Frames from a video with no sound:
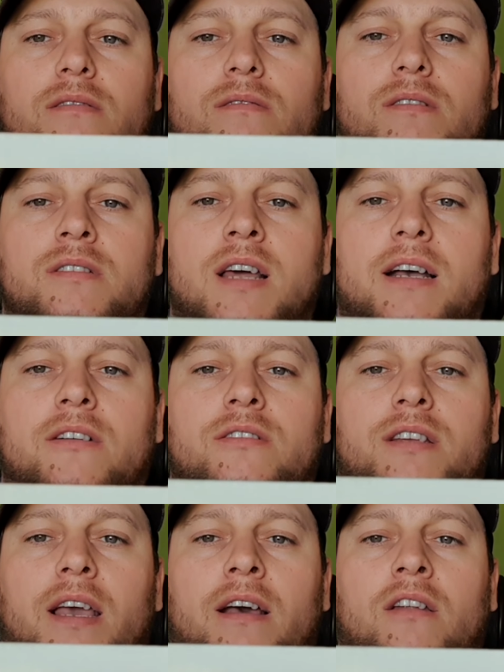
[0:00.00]
dial
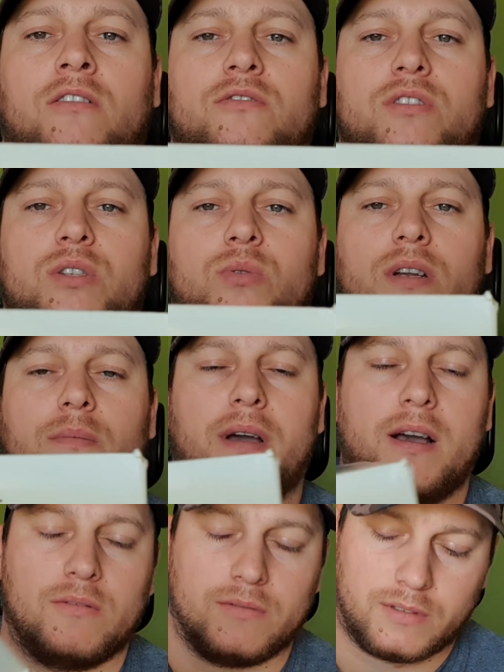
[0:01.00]
scale,
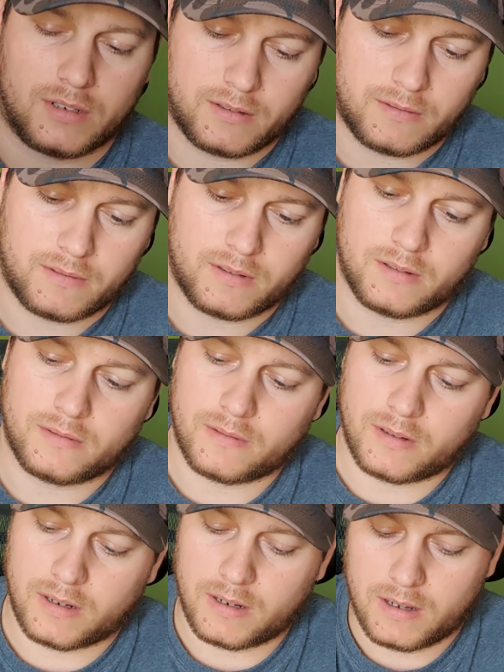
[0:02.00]
£120.
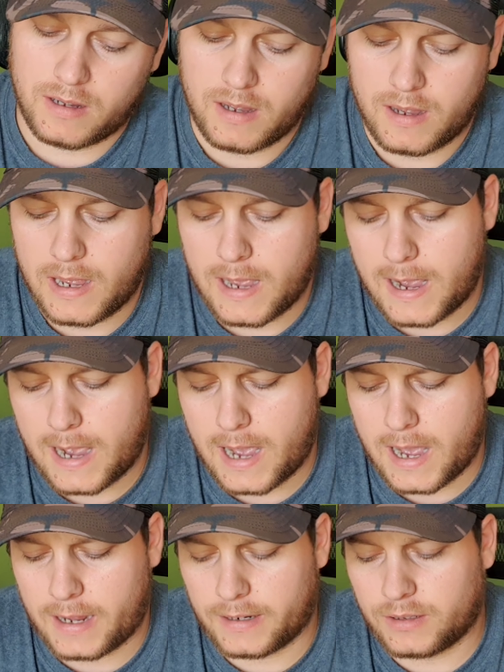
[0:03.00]

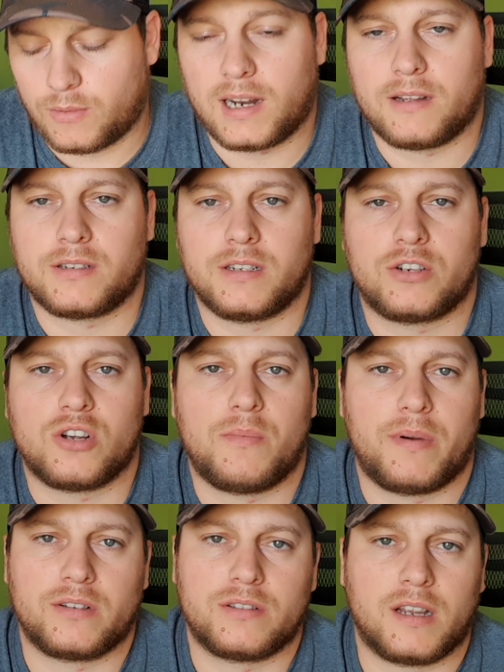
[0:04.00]
And while I was in the
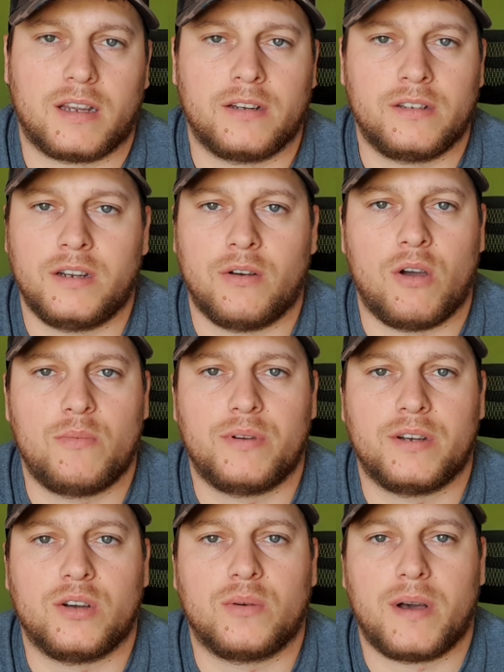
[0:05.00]
shop, I just
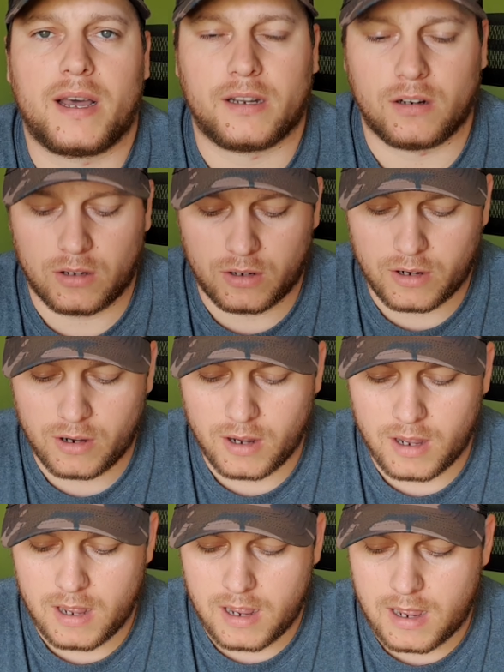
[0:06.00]
opened it up, had a look,
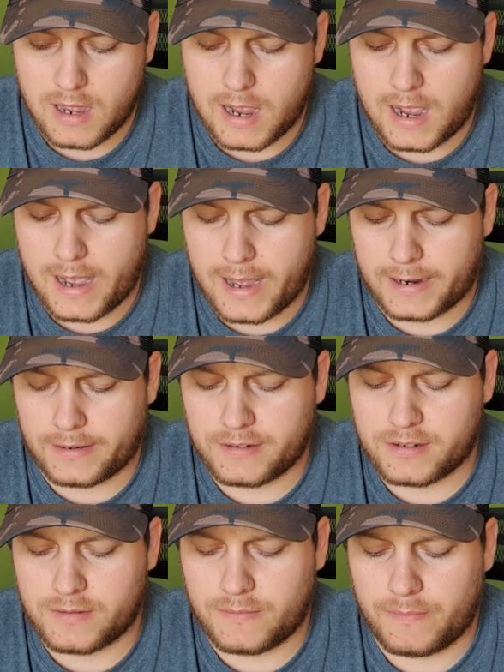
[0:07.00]

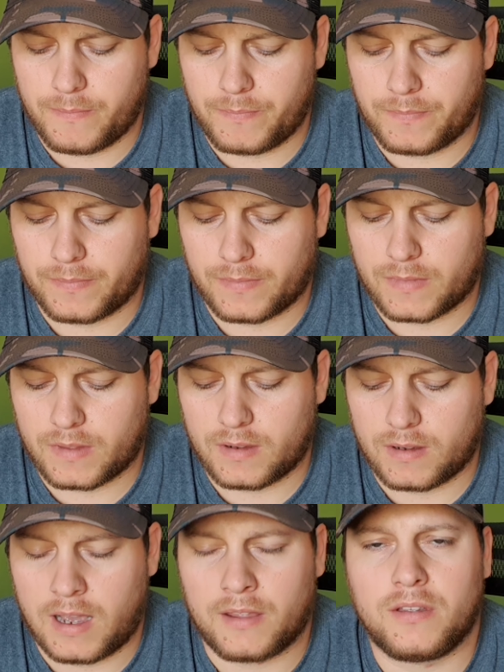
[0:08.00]
and
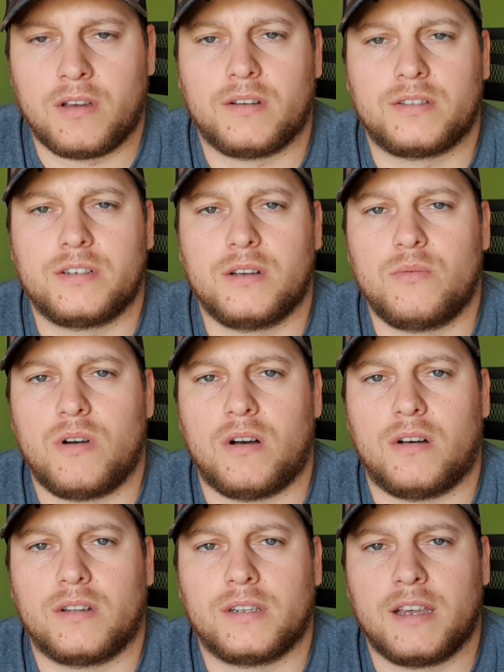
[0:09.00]
I thought, you know
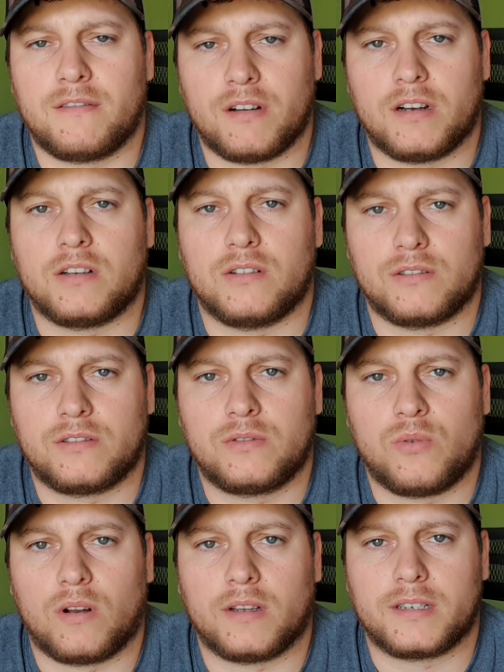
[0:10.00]
what, they're really good
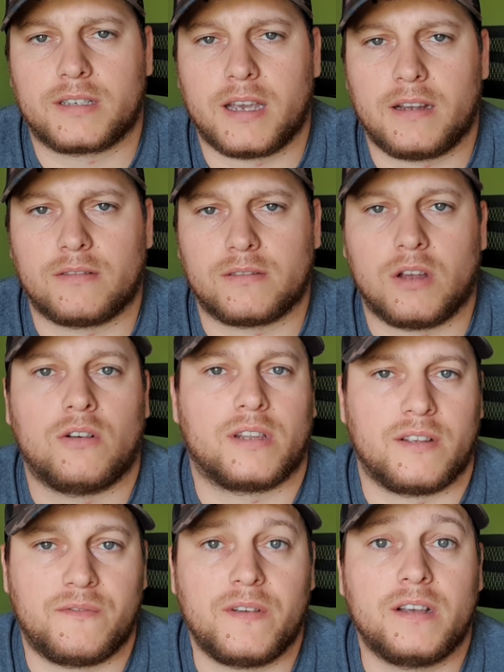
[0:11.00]
quality scales, or
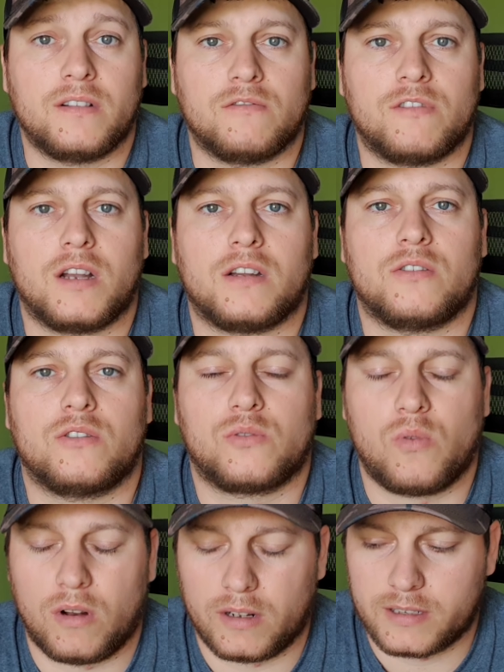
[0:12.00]
they feel really good
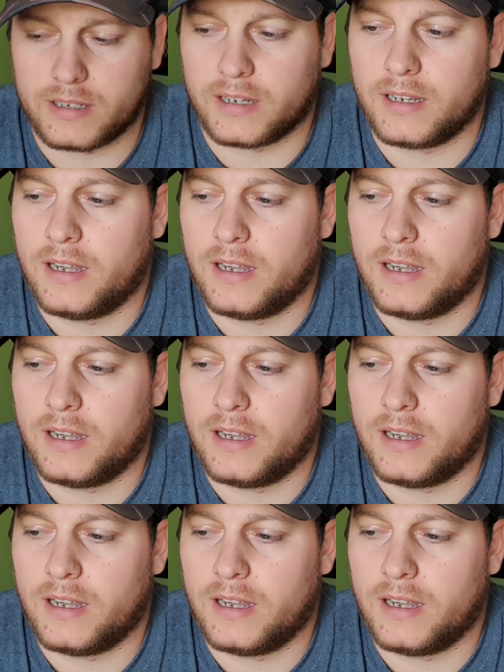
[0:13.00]
quality.